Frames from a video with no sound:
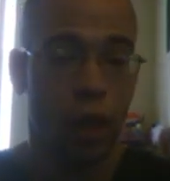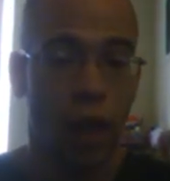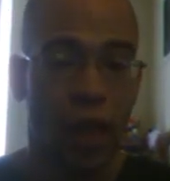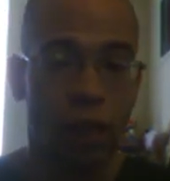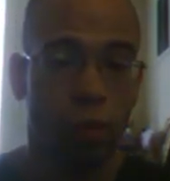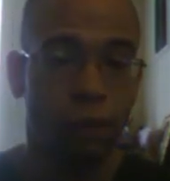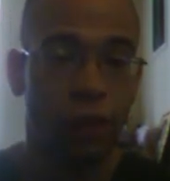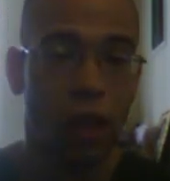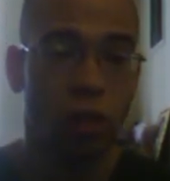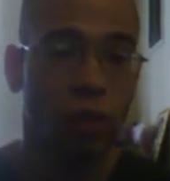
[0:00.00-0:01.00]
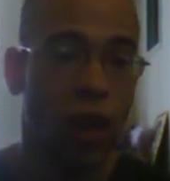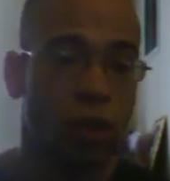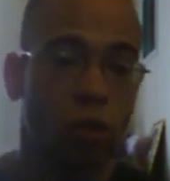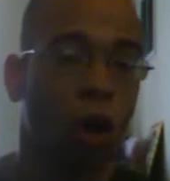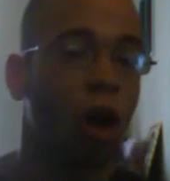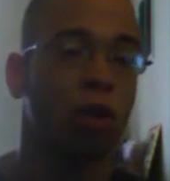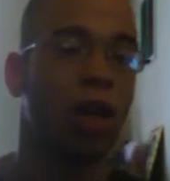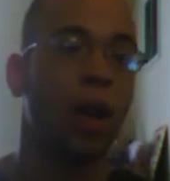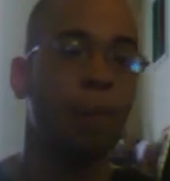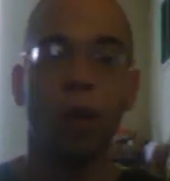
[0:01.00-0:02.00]
And that's when Finn tried so hard,
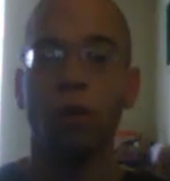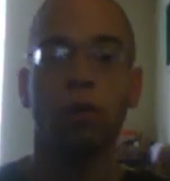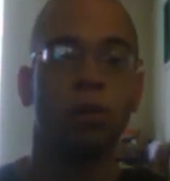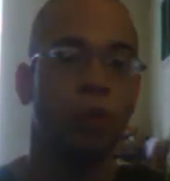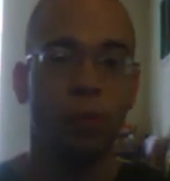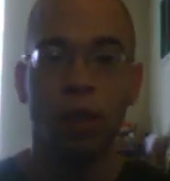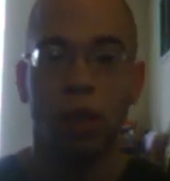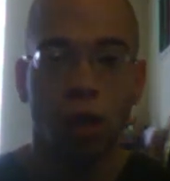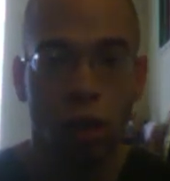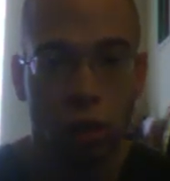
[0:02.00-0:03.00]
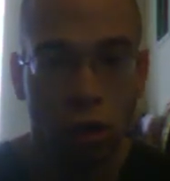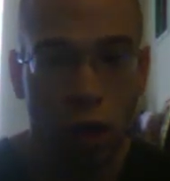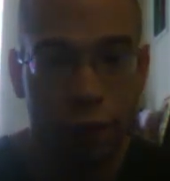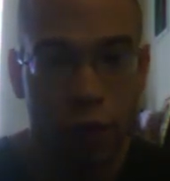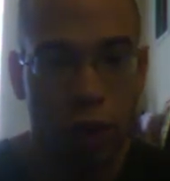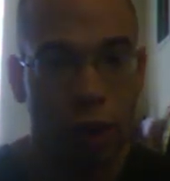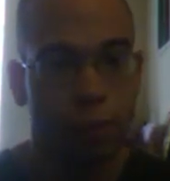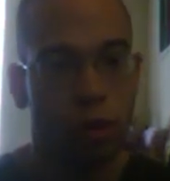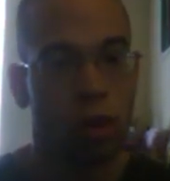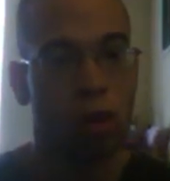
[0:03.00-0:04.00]
trying to butter up to PB and all that stuff in this
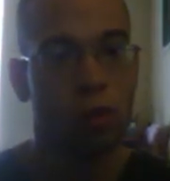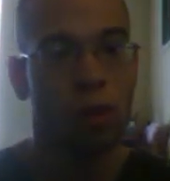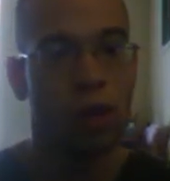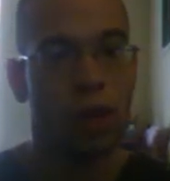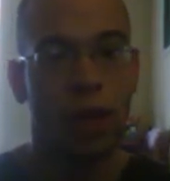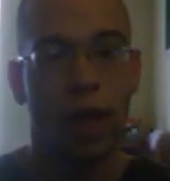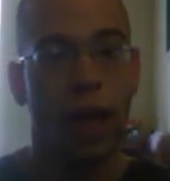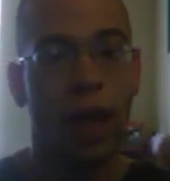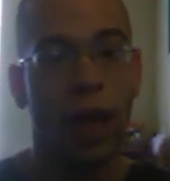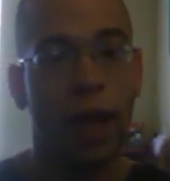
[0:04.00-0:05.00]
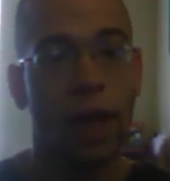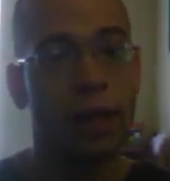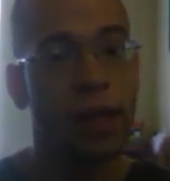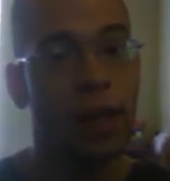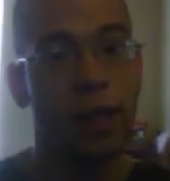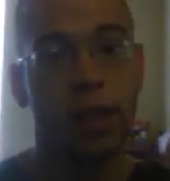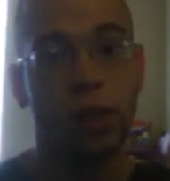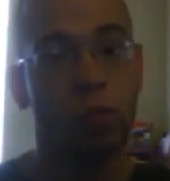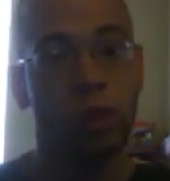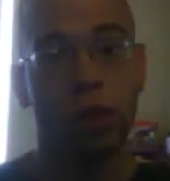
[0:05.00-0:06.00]
episode, and it
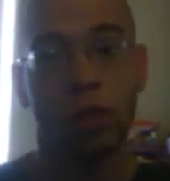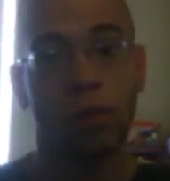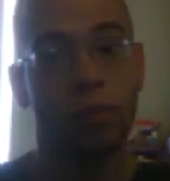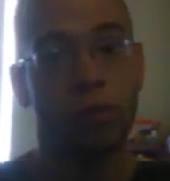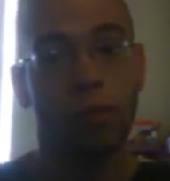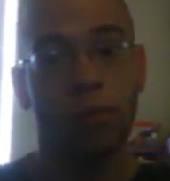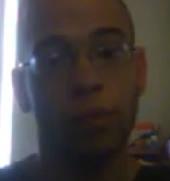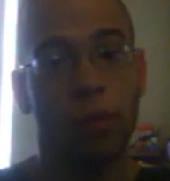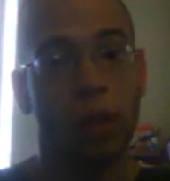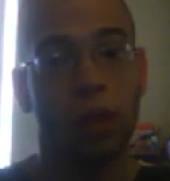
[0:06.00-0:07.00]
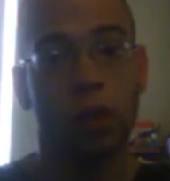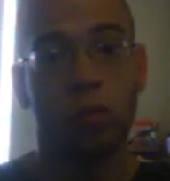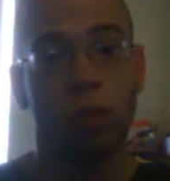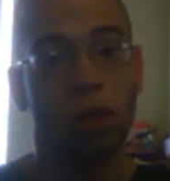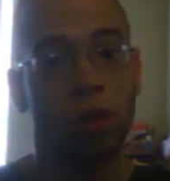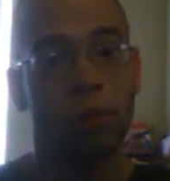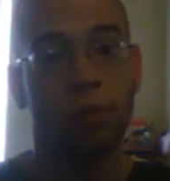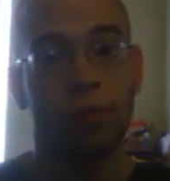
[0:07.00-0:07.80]
didn't work. It didn't work.